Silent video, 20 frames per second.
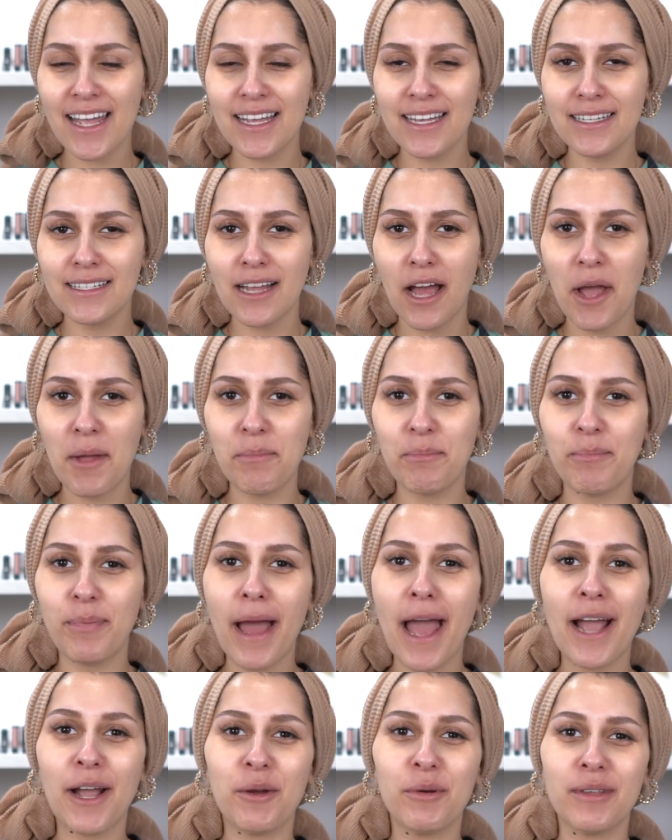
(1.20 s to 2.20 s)
guys, I'm
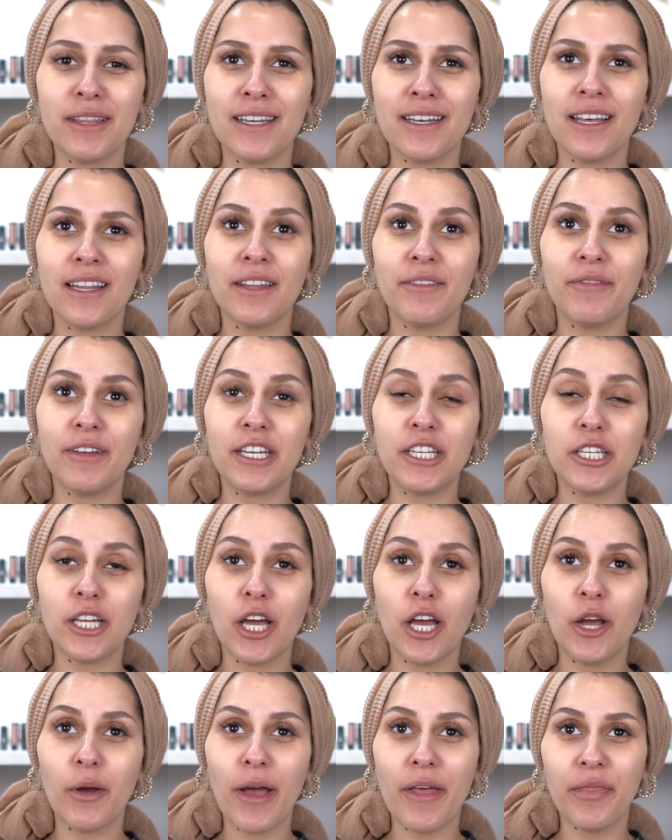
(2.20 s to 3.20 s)
back with another video,
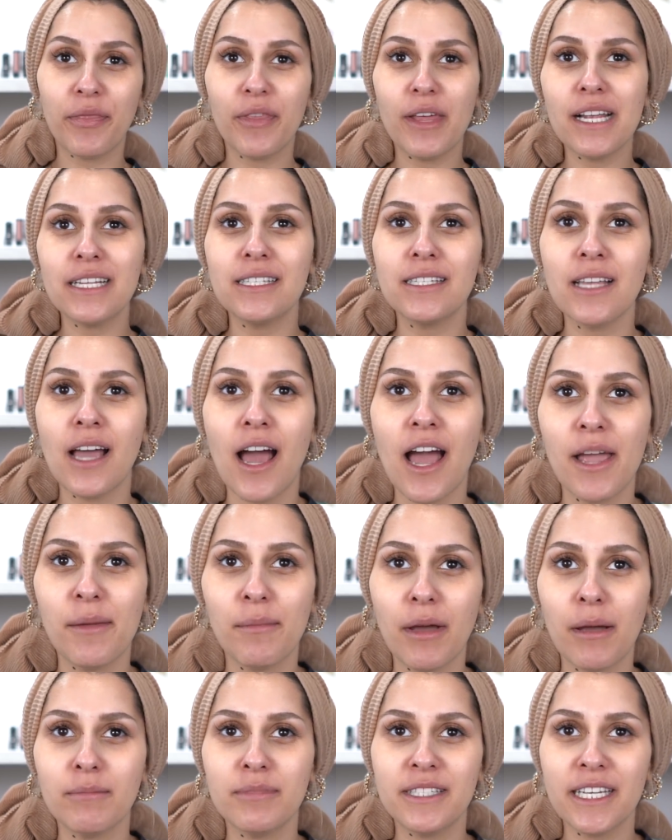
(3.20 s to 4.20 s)
and this time
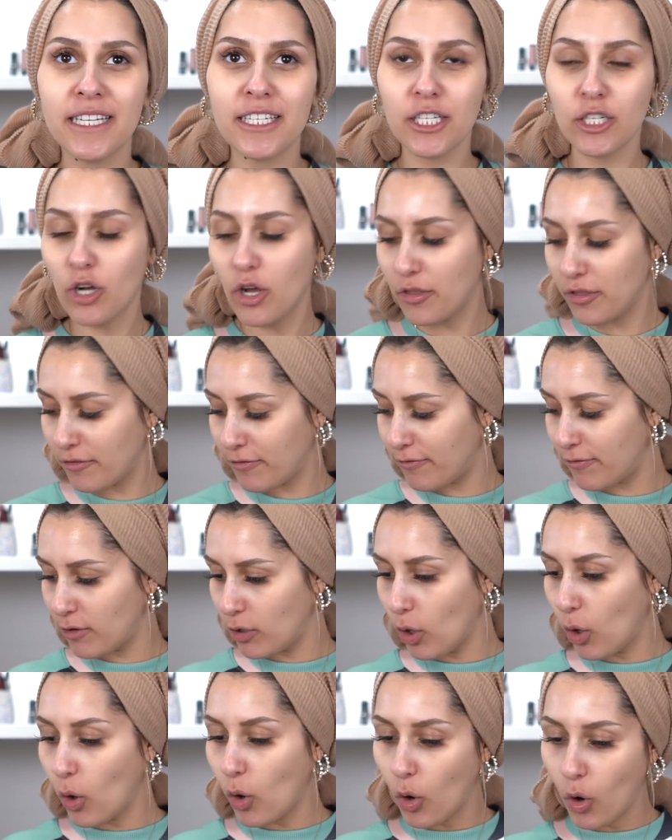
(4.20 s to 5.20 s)
I'm sitting on the
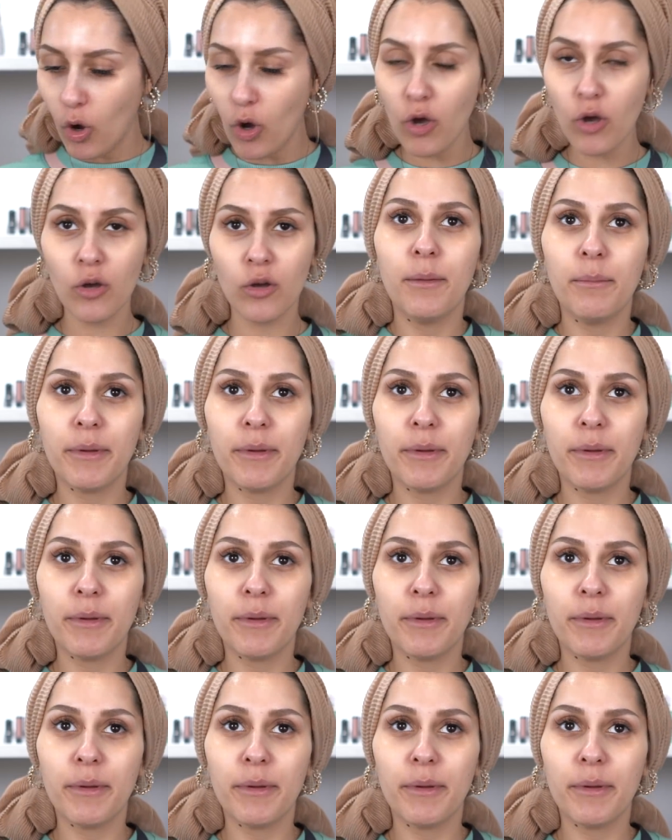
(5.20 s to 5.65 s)
floor